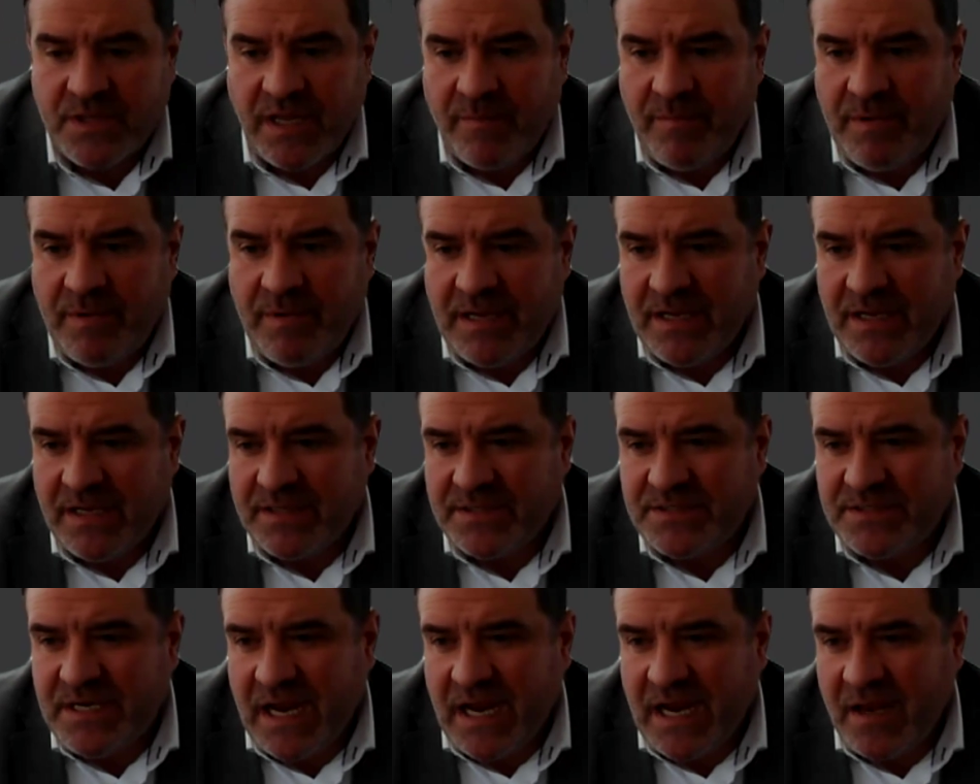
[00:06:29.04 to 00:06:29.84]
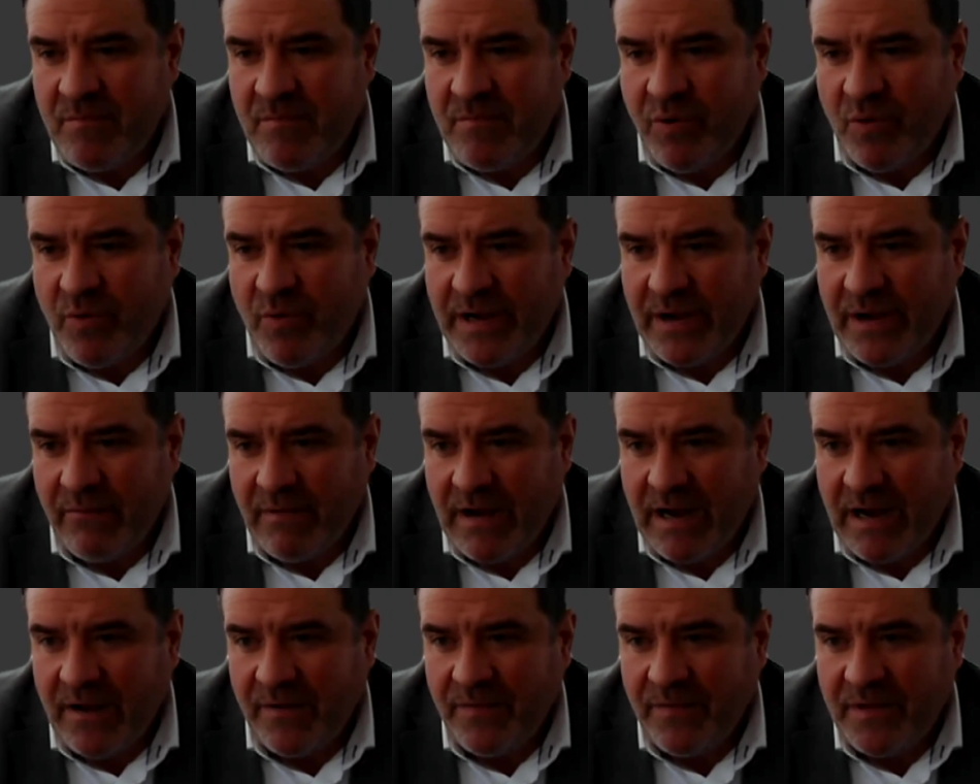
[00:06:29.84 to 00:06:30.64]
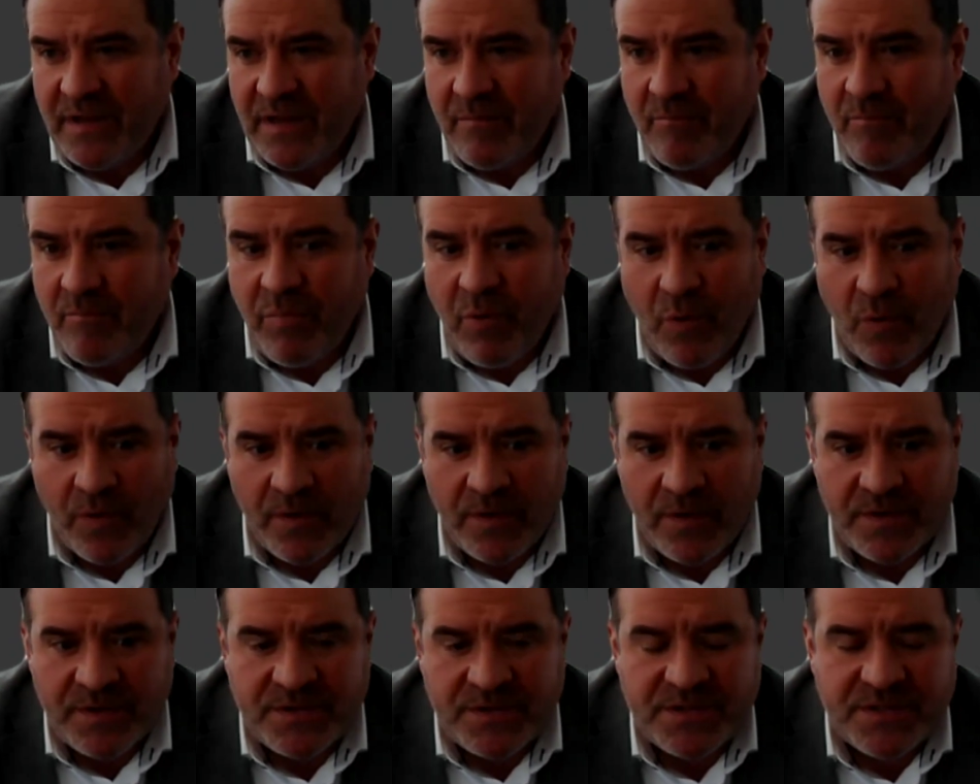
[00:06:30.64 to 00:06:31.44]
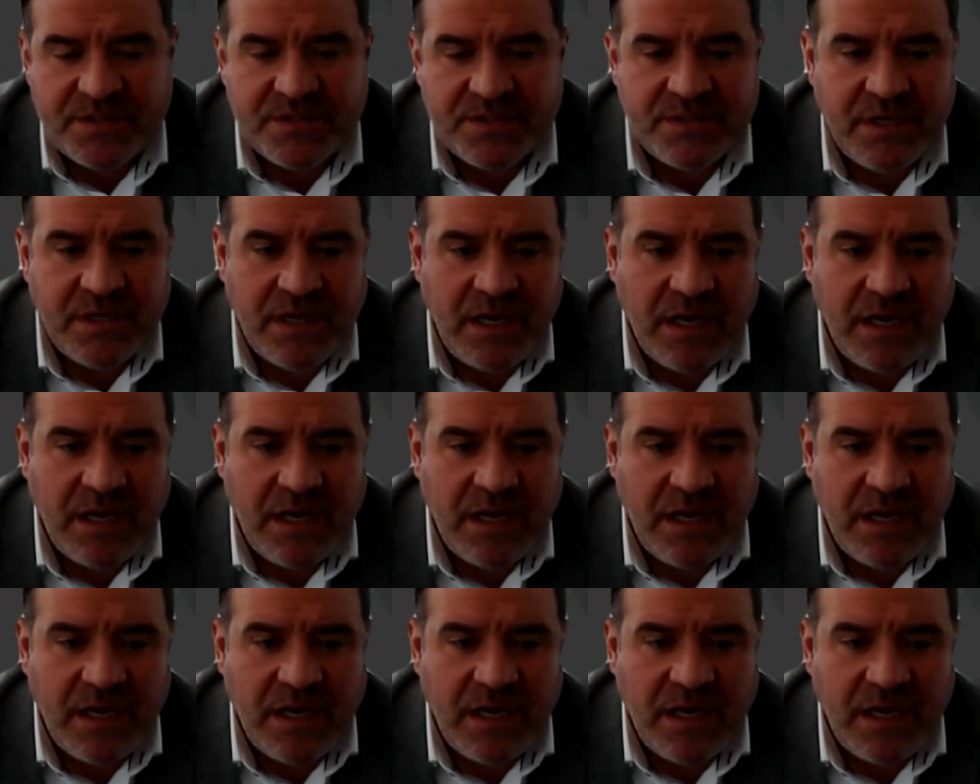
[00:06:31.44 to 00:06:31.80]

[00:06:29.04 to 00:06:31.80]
So that'd be a second point around the importance.